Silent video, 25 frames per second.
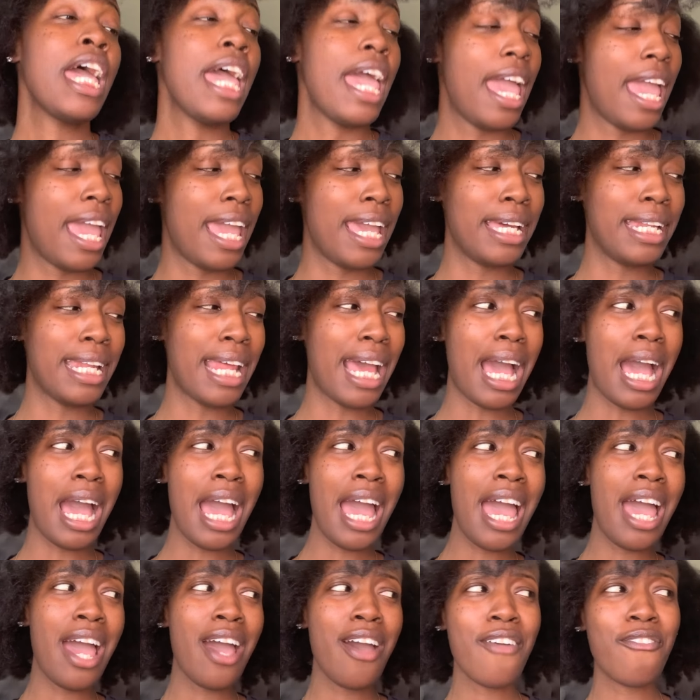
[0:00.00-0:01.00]
And
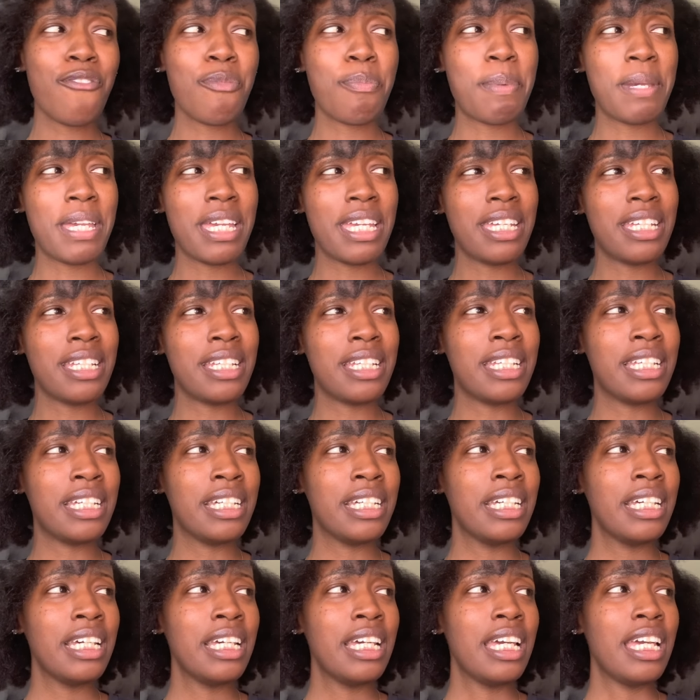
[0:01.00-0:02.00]
I have been
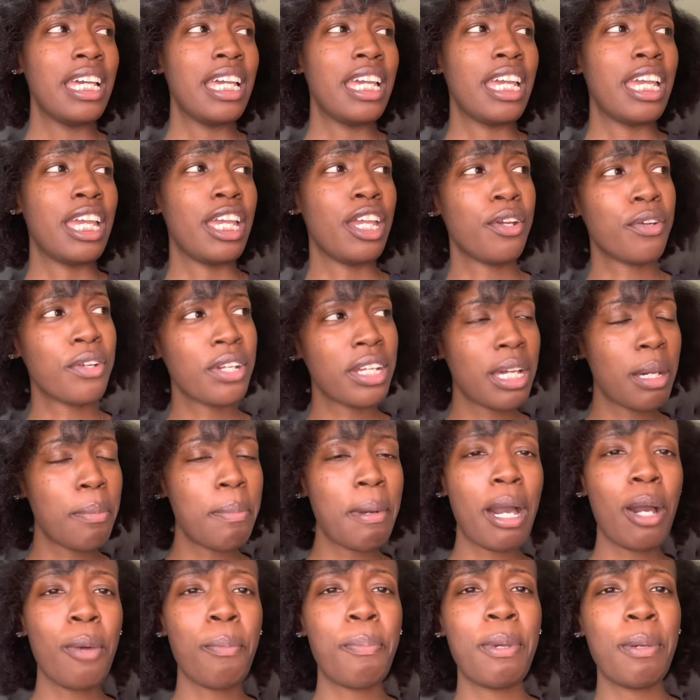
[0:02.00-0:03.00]
hearing
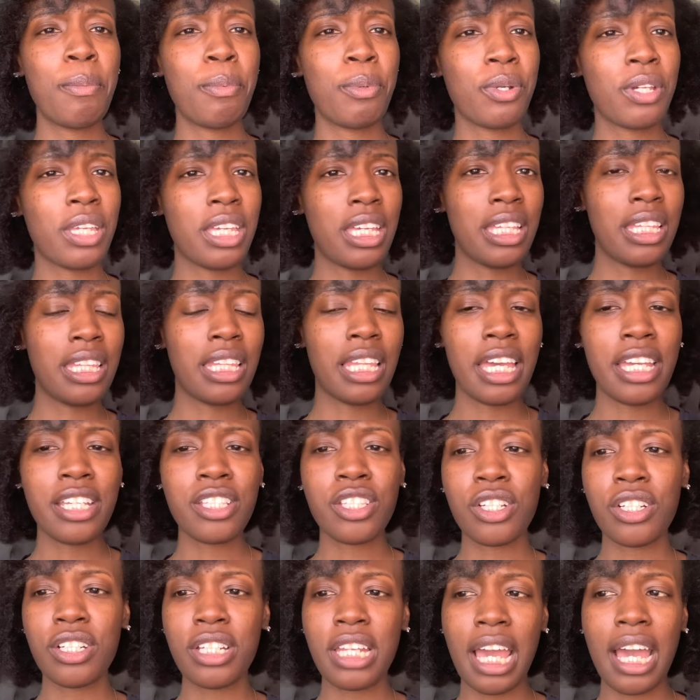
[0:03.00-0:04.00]
about people getting
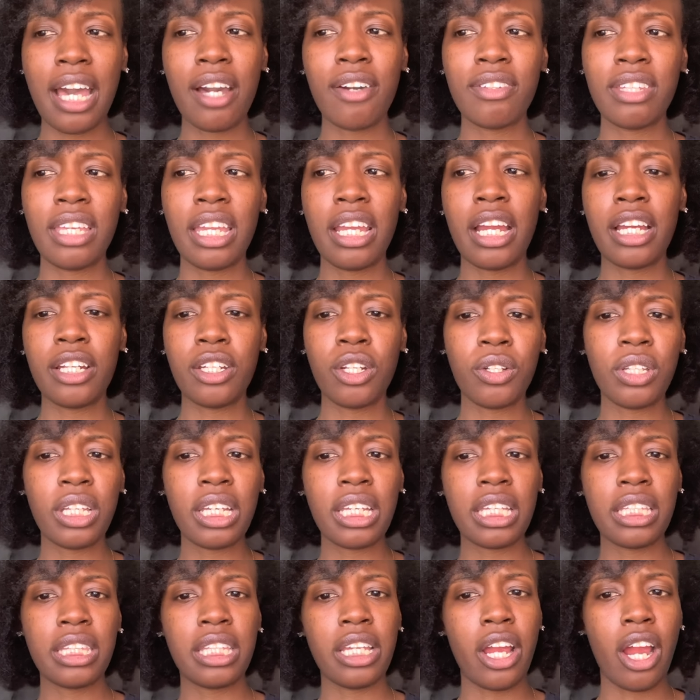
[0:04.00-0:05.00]
lasered down there. I know they
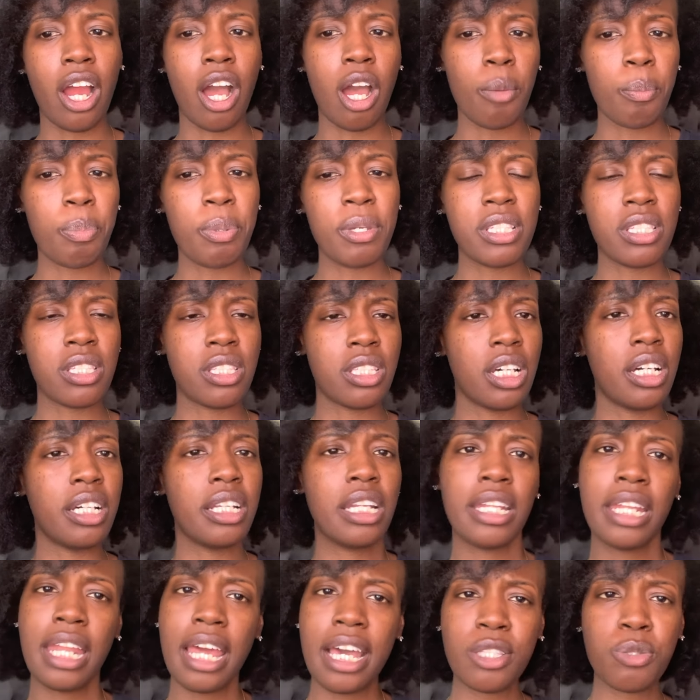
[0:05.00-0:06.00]
get their armpits done,
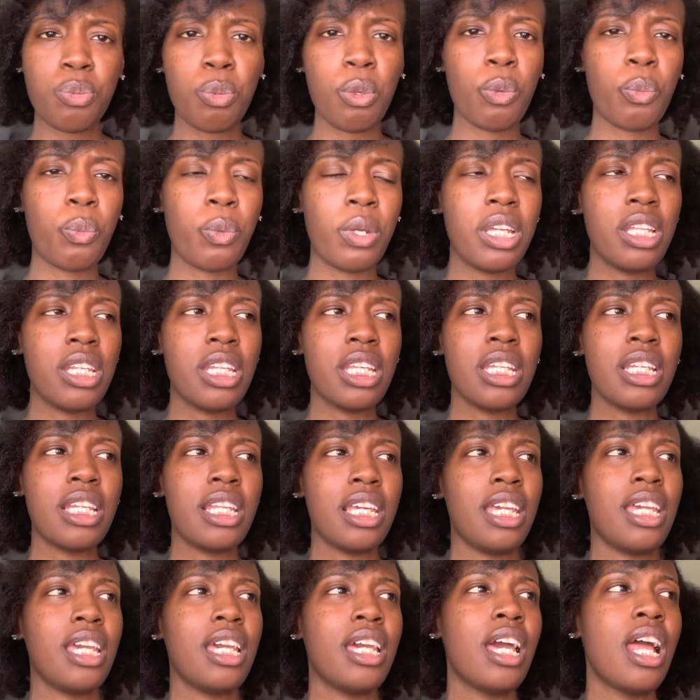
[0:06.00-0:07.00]
and that's what Wendy
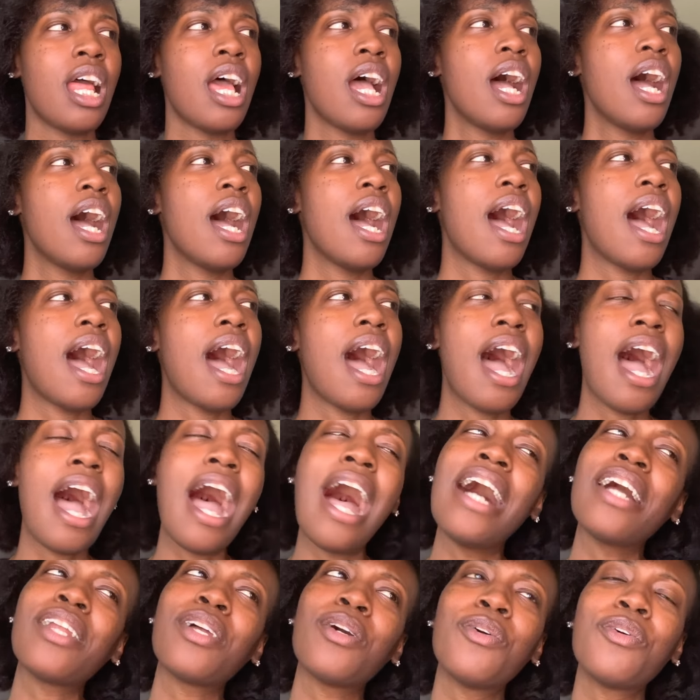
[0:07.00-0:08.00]
did.
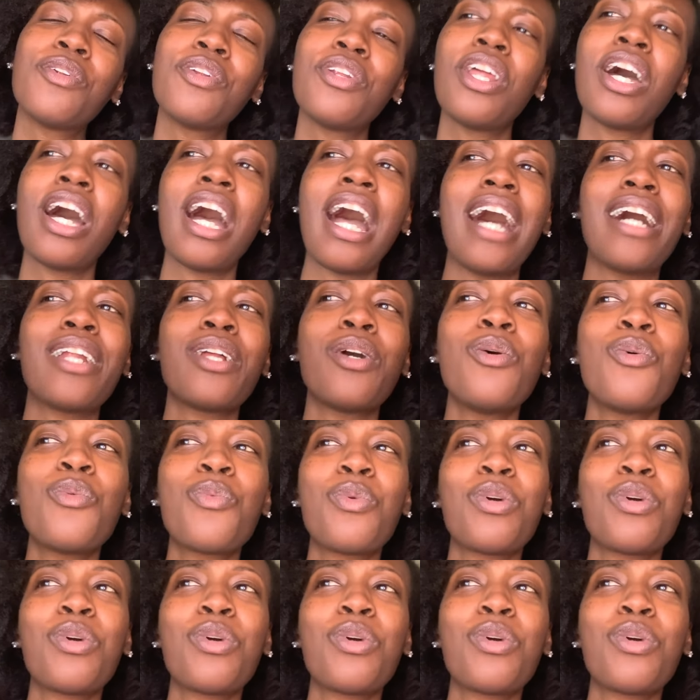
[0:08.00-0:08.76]
I don't